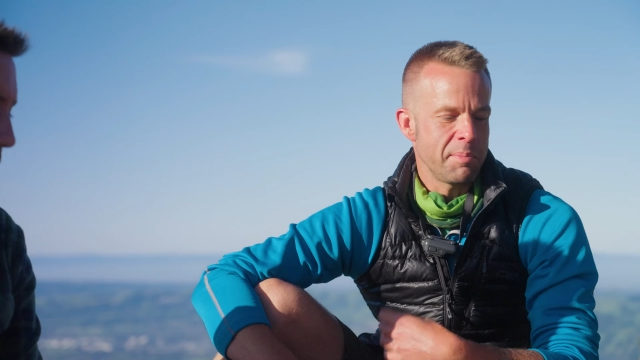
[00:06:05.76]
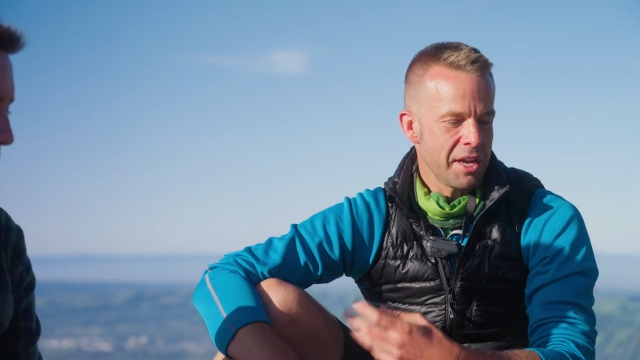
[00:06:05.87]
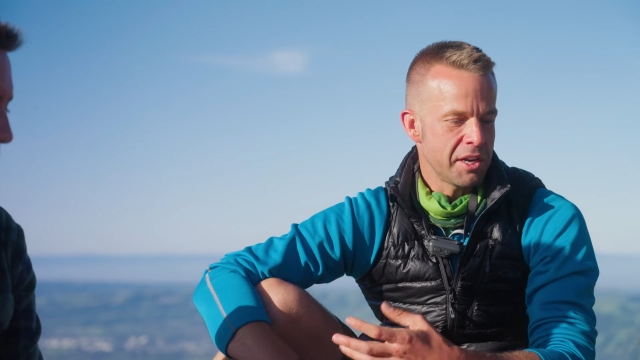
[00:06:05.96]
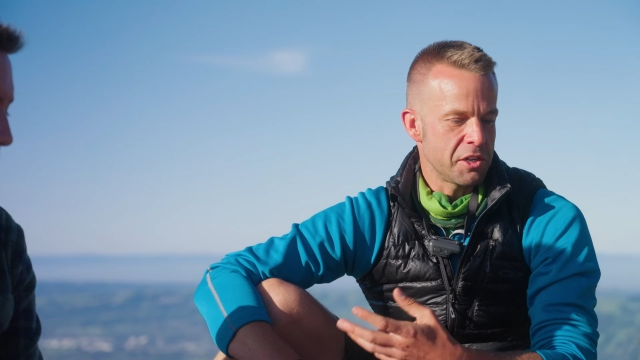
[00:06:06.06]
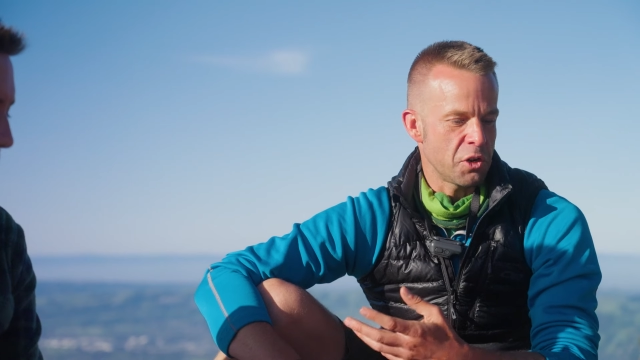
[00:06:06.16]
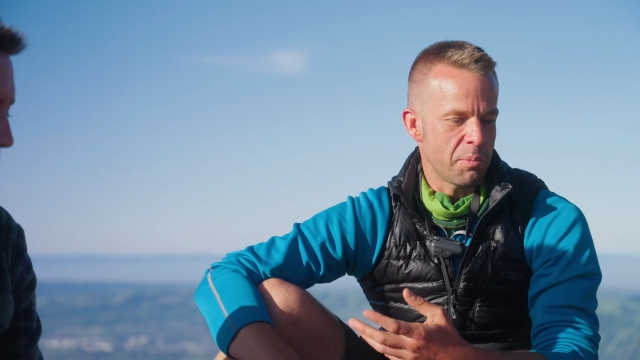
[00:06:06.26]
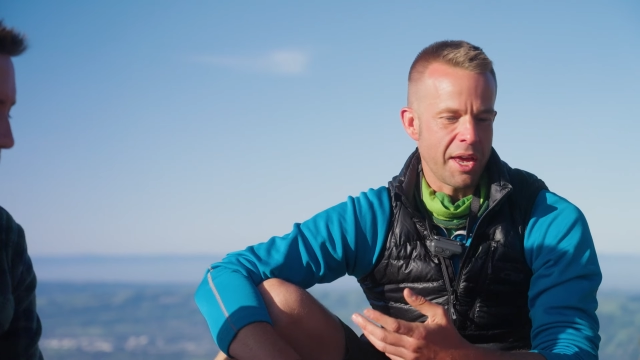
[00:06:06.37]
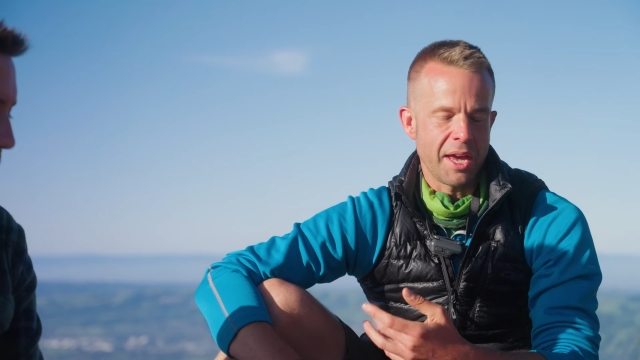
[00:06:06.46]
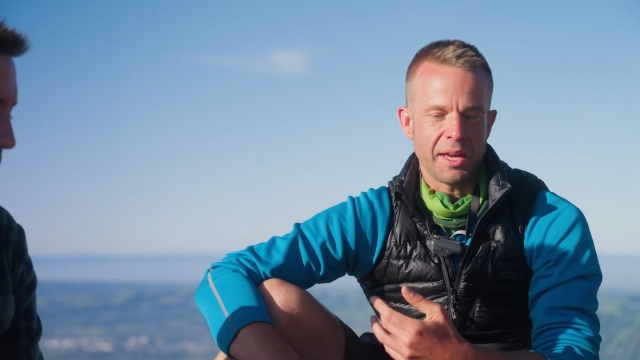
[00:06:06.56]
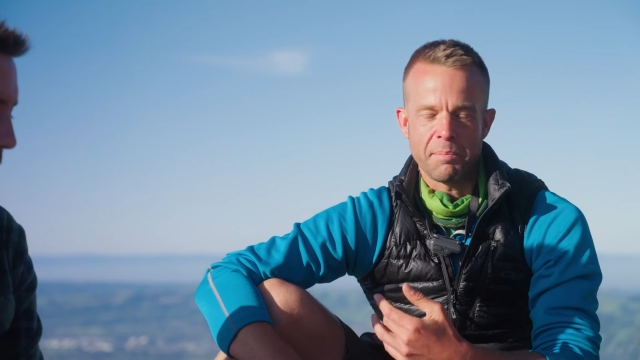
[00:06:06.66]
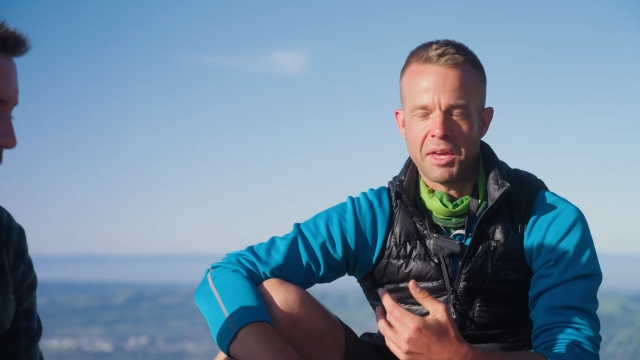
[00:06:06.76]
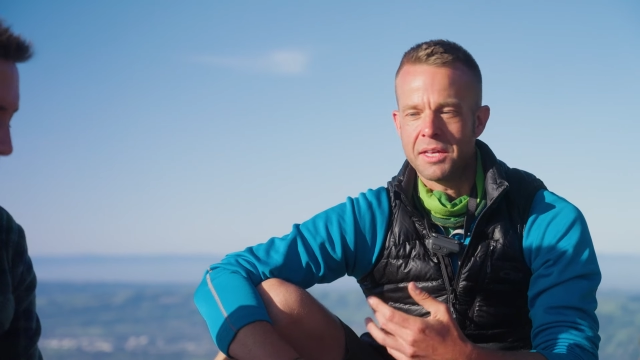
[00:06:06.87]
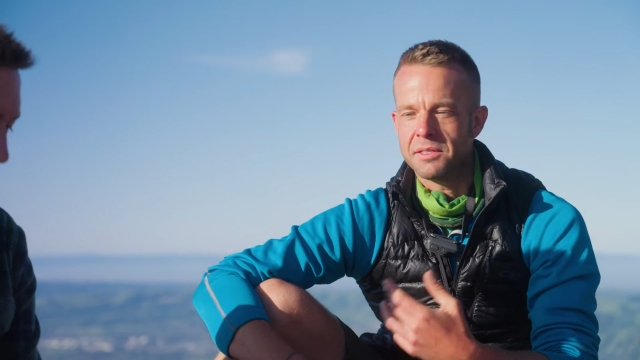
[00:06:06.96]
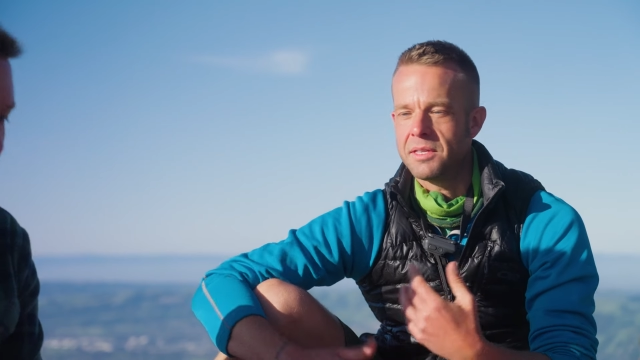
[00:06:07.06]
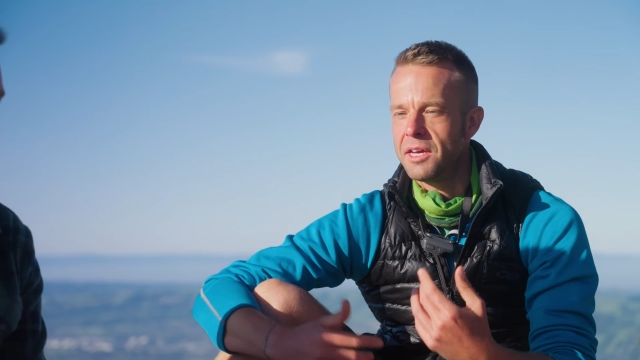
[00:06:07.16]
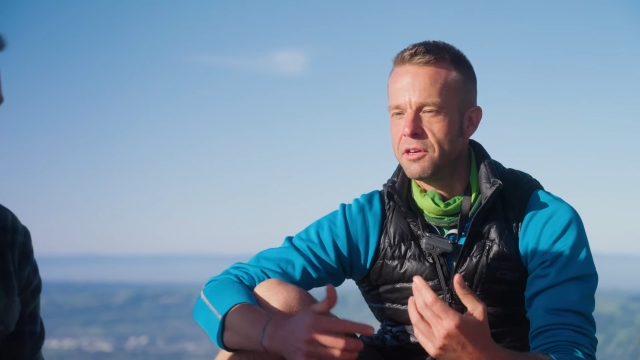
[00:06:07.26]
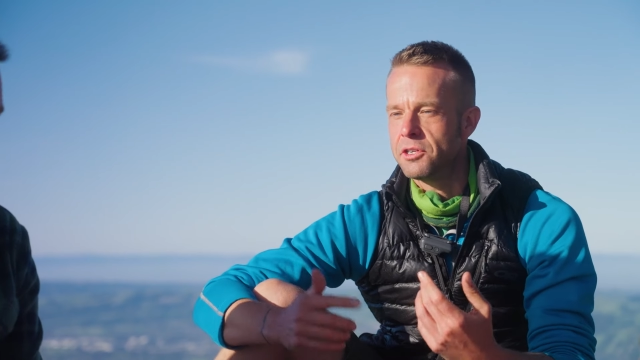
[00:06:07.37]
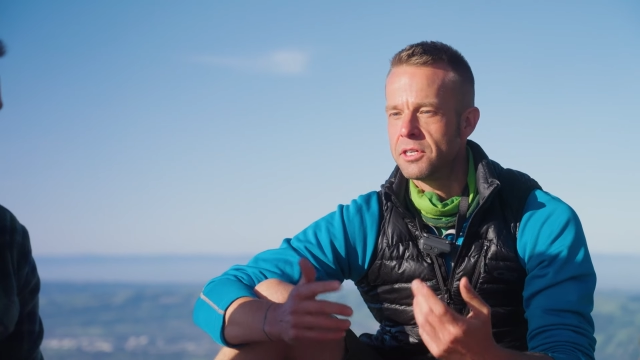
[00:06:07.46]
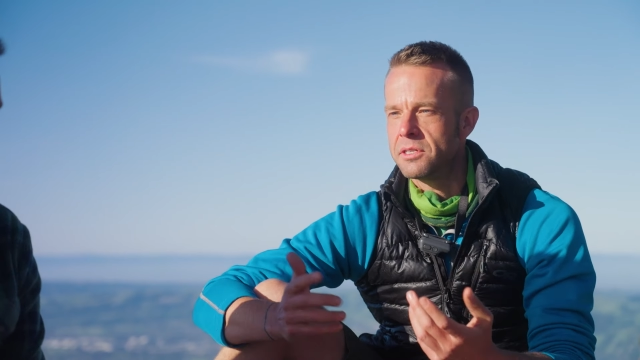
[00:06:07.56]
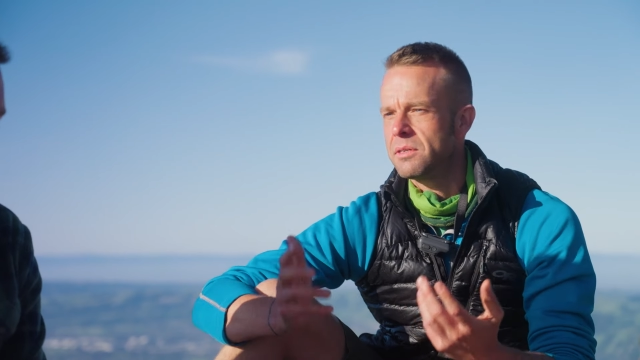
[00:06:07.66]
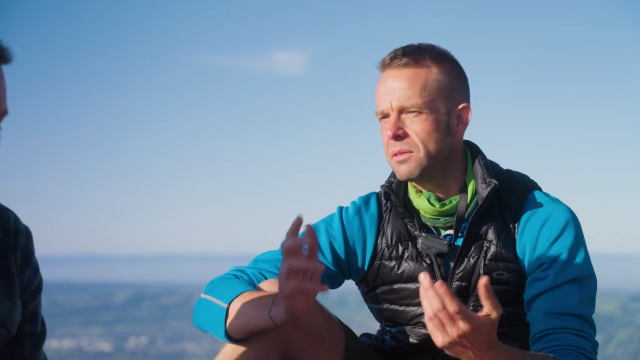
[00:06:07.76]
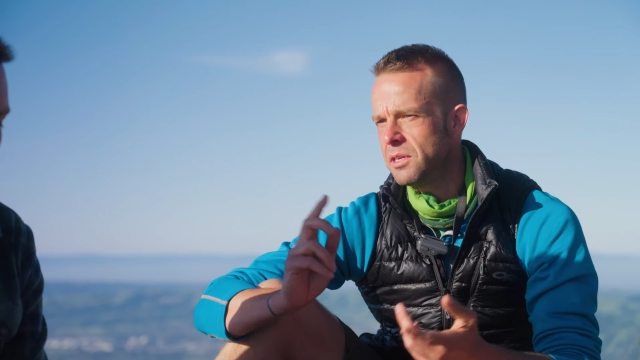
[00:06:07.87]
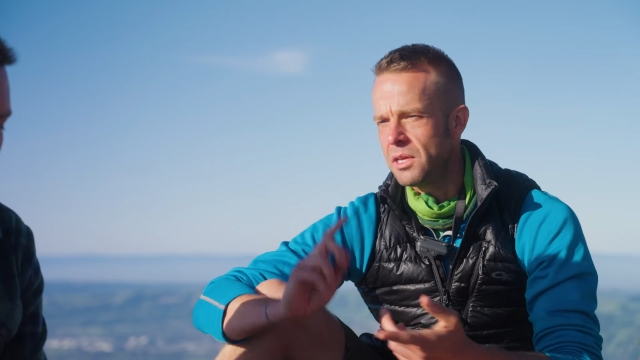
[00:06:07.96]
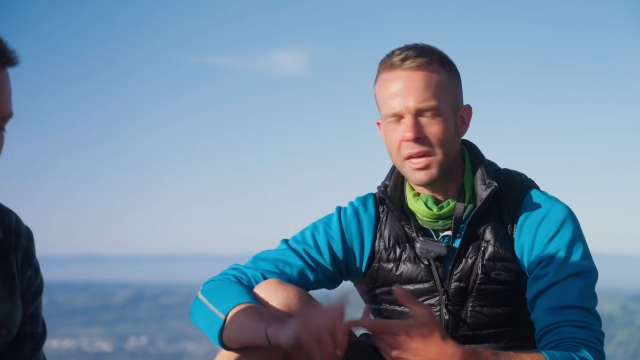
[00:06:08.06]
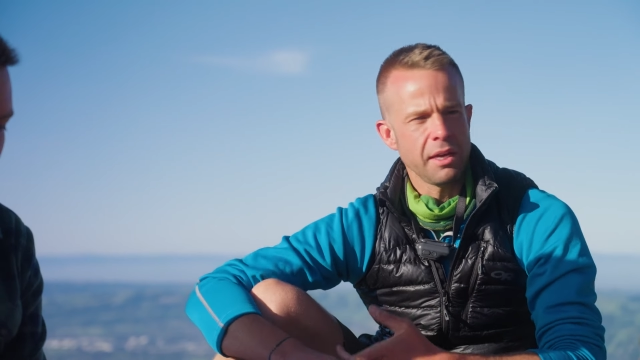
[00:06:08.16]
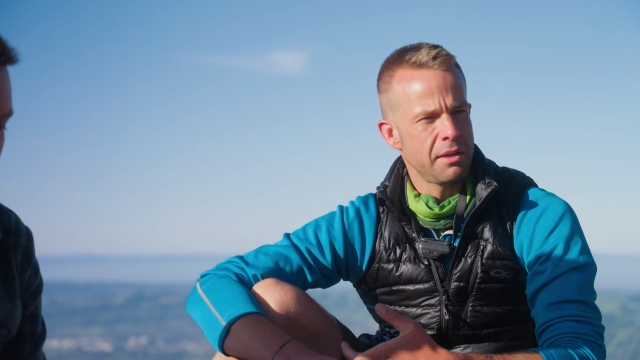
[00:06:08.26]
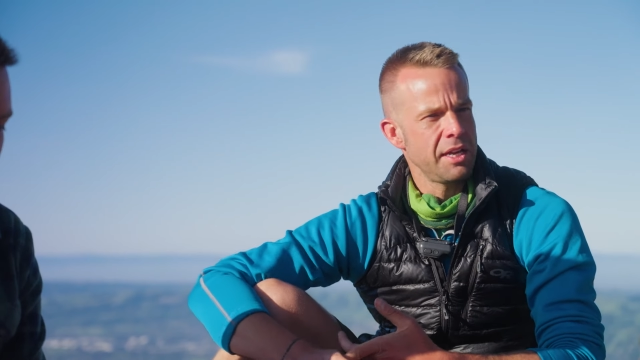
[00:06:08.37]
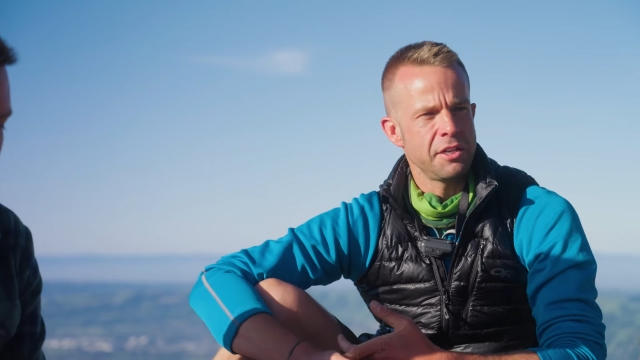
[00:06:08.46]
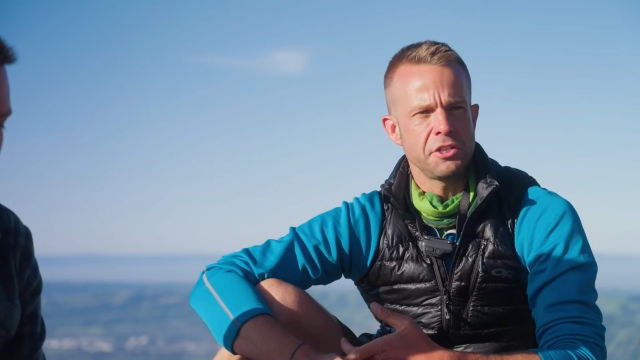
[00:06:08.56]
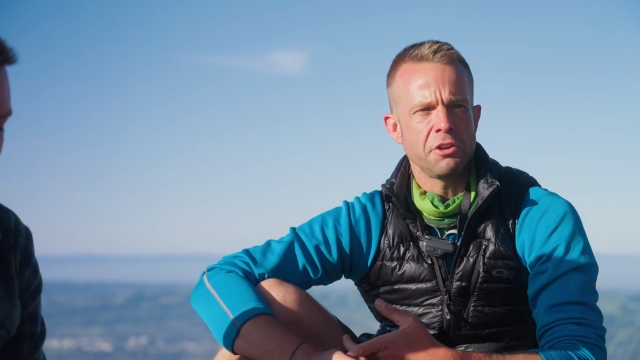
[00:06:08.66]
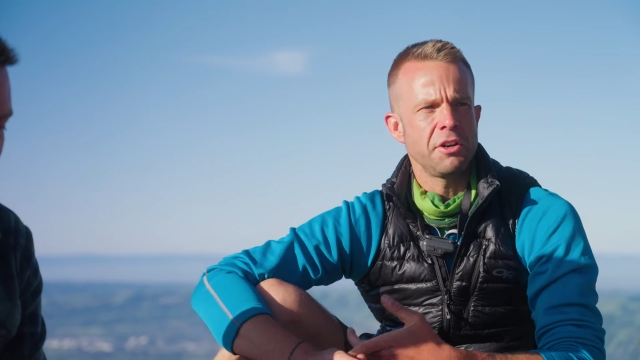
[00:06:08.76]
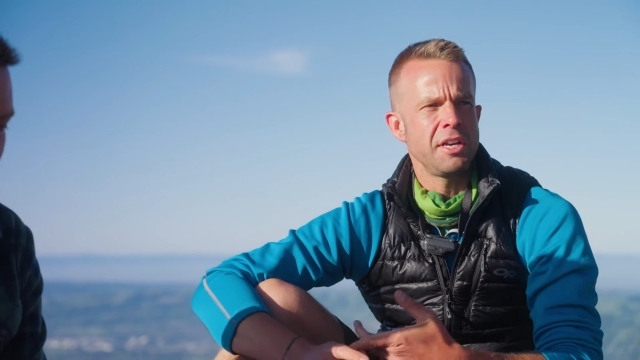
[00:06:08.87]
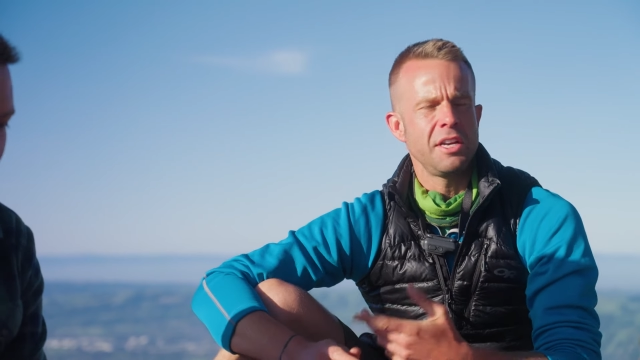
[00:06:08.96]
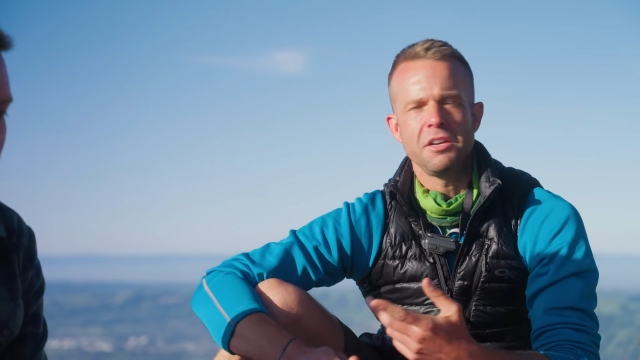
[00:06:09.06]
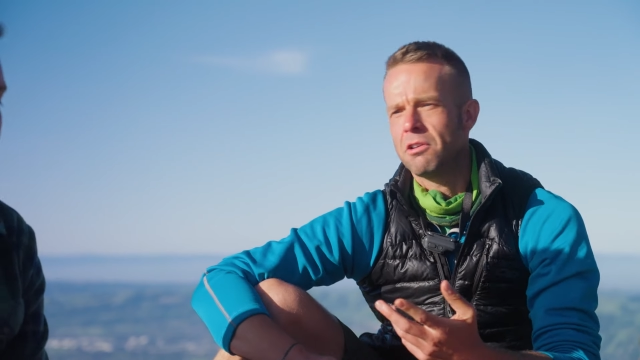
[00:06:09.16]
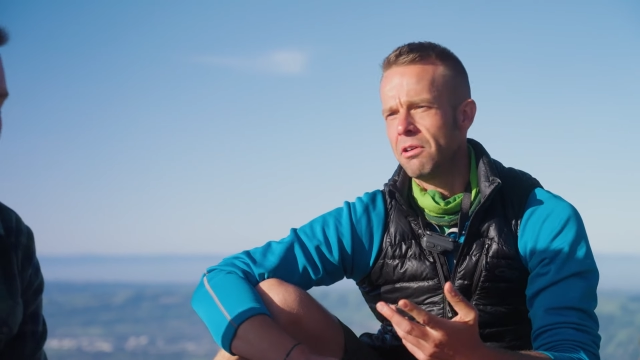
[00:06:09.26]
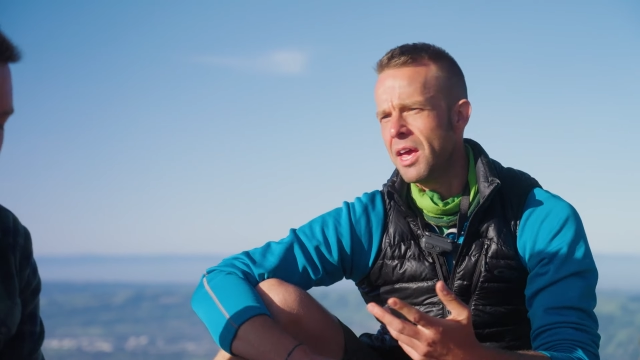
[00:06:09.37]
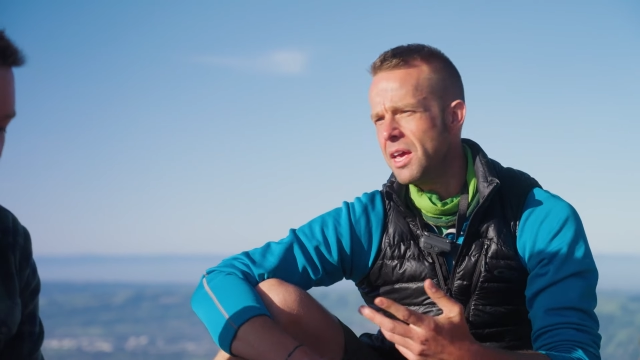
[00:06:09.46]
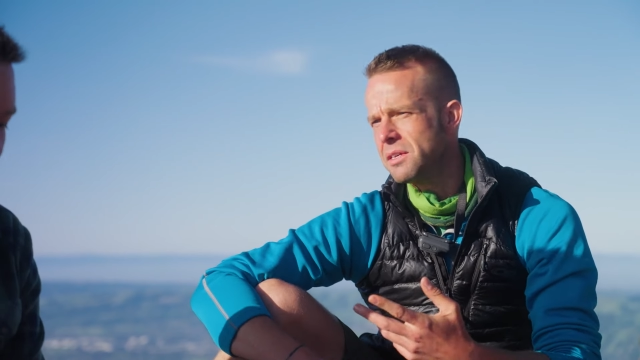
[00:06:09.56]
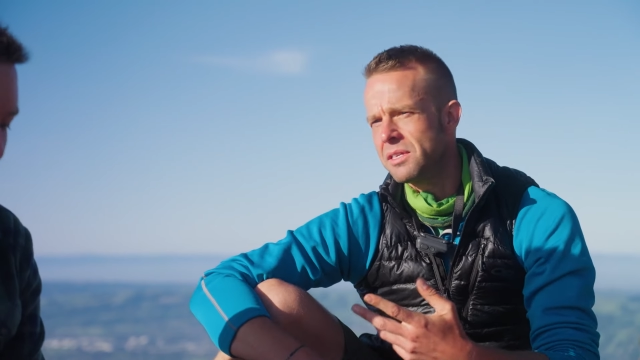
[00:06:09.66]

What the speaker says: being a dirtbag means that you like getting dirty, you're okay